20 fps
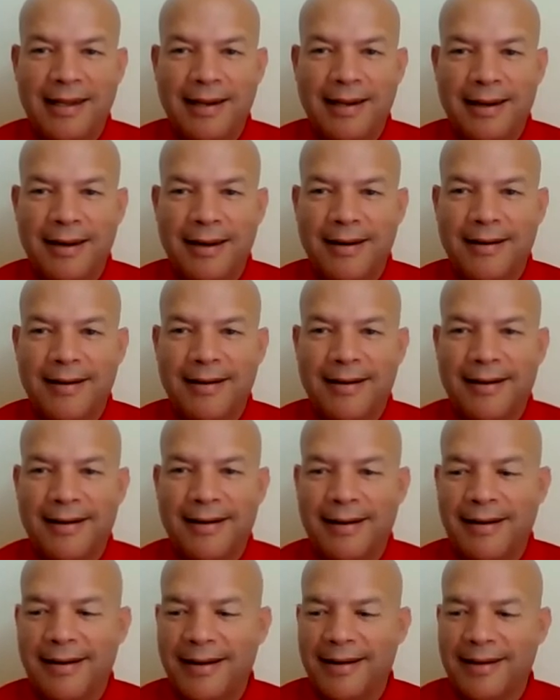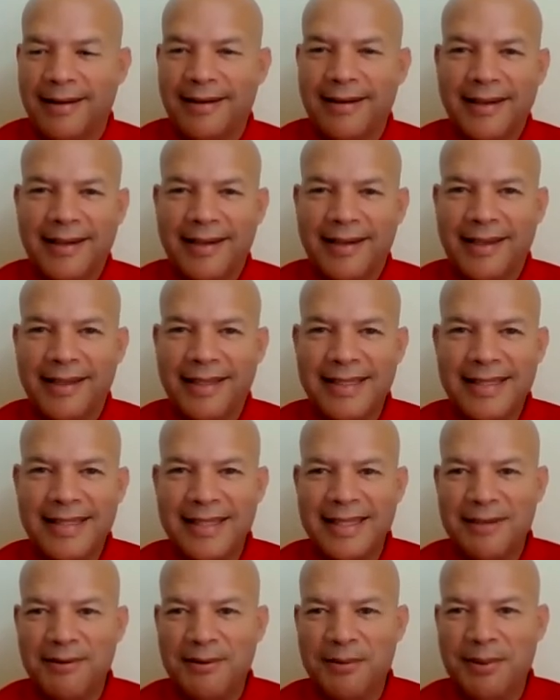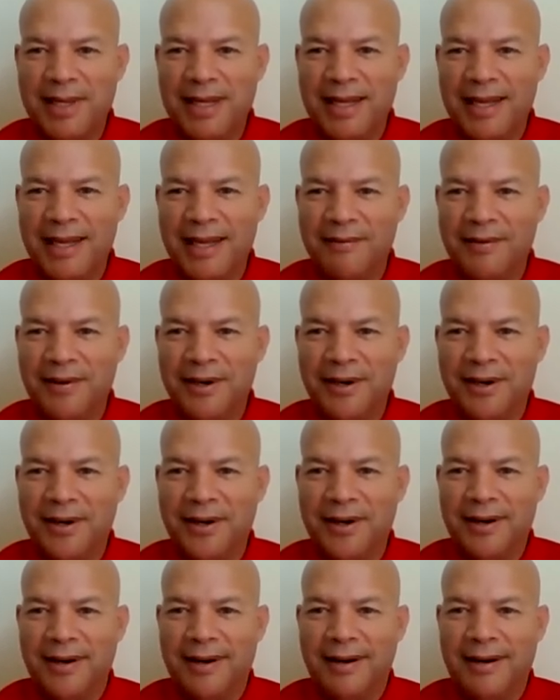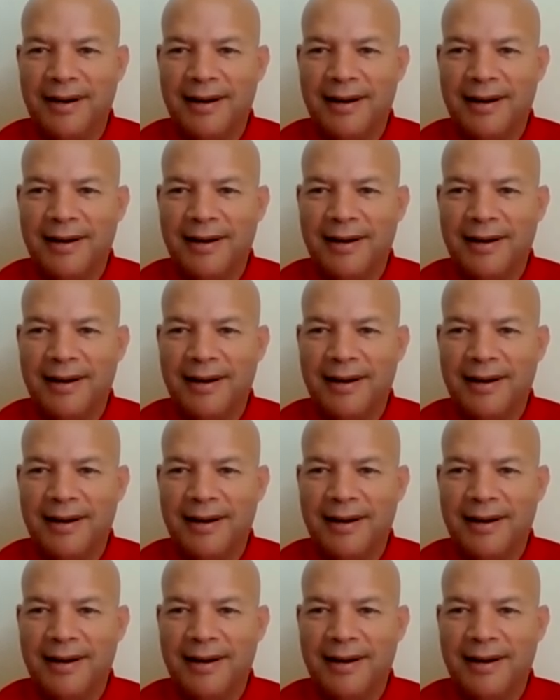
here. Uh-huh. Let's see what we have here.